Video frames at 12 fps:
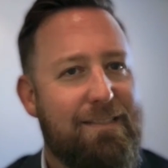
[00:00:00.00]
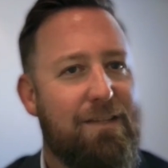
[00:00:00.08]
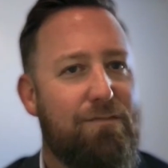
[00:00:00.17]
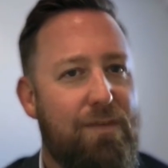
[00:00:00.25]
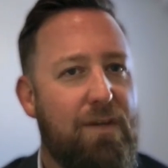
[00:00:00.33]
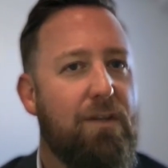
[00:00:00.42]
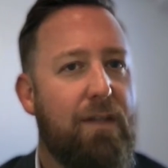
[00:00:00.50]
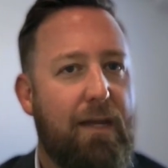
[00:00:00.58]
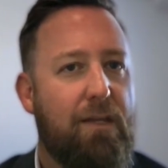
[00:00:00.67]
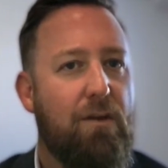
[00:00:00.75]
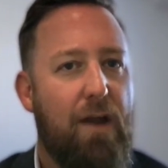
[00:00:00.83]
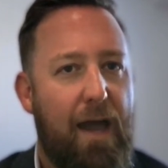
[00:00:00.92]
to feel
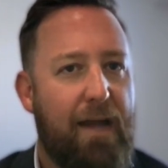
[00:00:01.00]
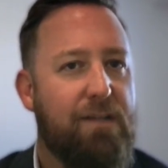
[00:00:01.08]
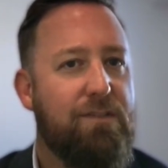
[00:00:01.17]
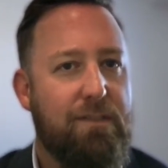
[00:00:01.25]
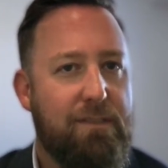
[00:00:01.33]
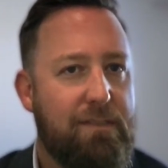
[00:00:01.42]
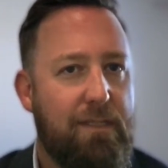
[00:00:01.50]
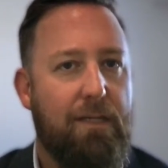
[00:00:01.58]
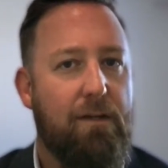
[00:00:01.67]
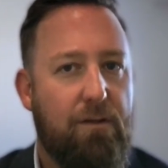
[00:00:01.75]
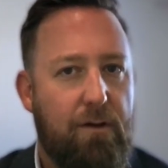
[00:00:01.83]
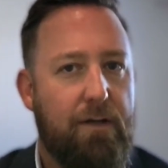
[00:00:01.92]
like you're actually
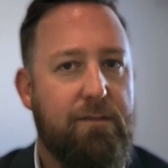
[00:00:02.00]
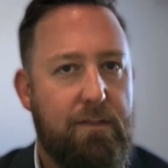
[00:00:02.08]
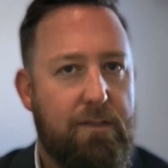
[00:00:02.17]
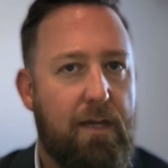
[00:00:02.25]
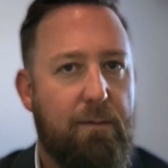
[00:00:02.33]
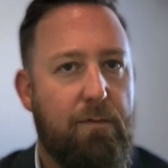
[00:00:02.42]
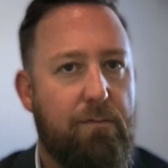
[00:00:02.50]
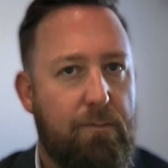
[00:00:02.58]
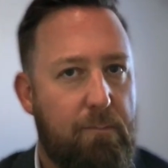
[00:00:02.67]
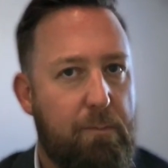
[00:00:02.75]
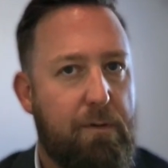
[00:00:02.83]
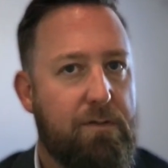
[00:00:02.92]
sitting across the table
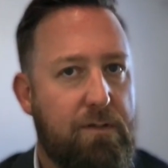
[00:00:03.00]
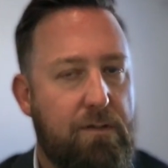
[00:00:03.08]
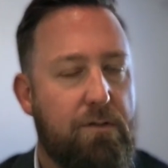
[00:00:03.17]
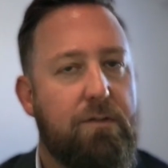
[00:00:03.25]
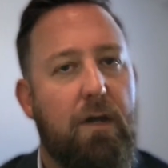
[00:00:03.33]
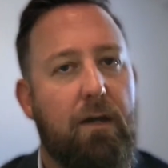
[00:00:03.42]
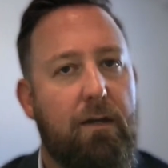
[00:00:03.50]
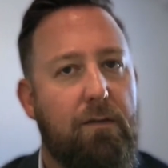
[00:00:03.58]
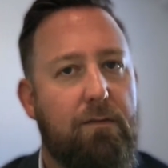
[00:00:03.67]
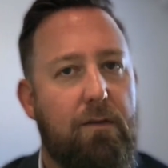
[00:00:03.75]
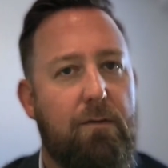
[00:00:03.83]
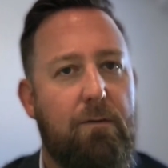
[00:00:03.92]
from the person you're
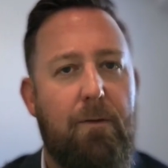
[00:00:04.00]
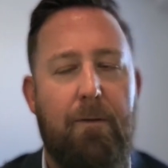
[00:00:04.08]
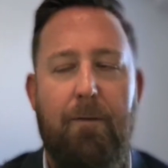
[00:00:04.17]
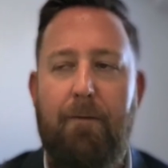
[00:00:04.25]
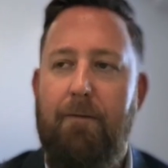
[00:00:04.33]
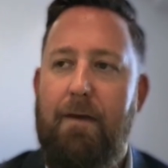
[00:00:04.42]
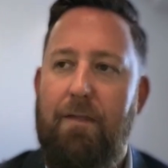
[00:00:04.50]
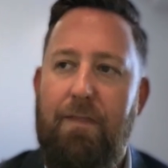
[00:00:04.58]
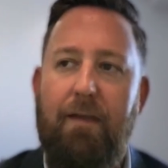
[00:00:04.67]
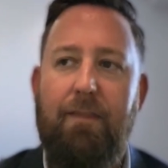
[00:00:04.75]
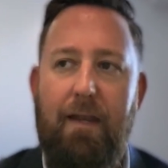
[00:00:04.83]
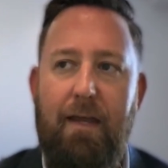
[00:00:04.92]
talking to. I
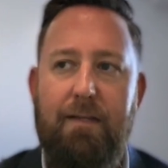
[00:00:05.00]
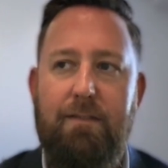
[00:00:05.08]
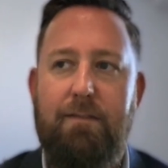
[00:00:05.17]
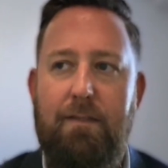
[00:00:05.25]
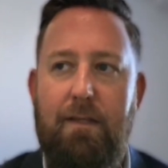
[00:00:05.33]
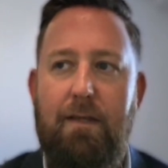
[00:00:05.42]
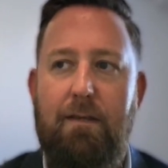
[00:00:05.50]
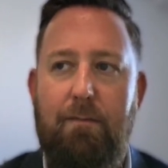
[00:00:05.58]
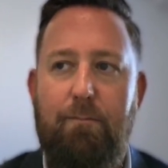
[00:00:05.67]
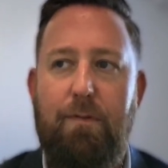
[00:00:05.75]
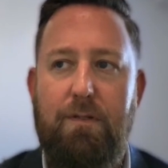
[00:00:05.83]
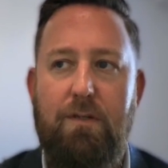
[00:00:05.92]
think that has
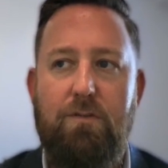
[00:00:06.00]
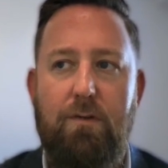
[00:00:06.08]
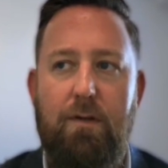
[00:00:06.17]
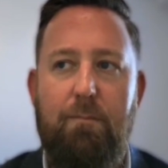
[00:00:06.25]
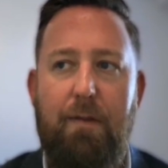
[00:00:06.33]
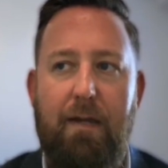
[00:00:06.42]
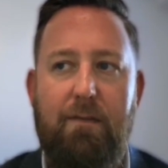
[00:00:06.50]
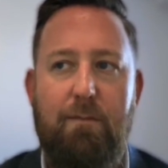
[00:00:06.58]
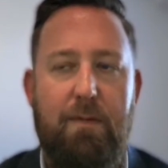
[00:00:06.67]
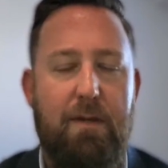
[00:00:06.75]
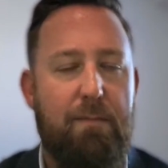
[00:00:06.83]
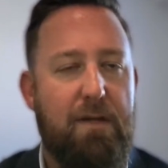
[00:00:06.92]
the potential impact to
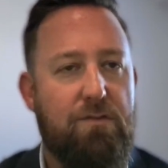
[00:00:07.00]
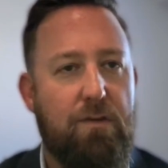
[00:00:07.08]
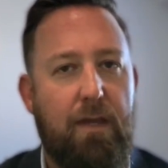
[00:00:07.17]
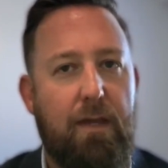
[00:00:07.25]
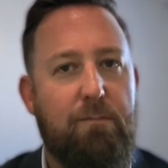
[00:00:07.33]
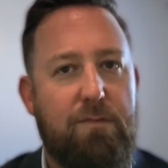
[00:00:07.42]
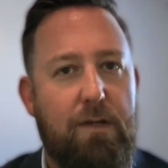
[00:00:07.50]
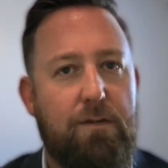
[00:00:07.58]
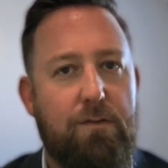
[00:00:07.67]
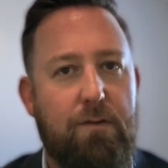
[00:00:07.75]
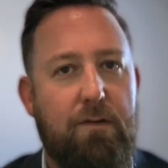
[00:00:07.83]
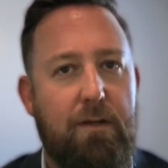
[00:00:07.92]
be a major game
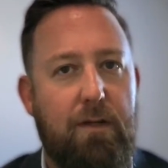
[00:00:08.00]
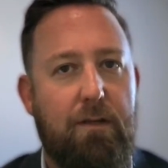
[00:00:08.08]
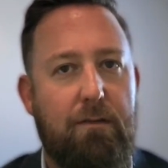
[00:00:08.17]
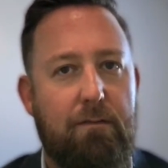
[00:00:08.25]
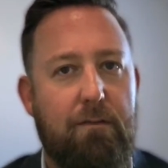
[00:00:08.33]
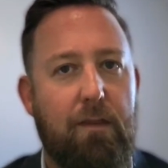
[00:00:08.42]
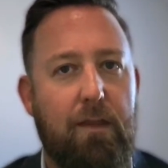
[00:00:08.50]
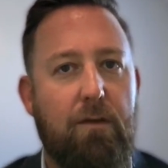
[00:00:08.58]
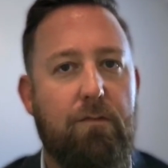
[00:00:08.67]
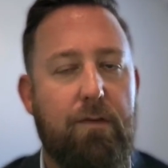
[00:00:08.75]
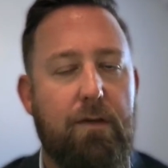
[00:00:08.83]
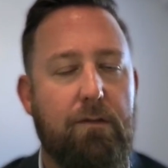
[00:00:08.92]
changer in the legal field.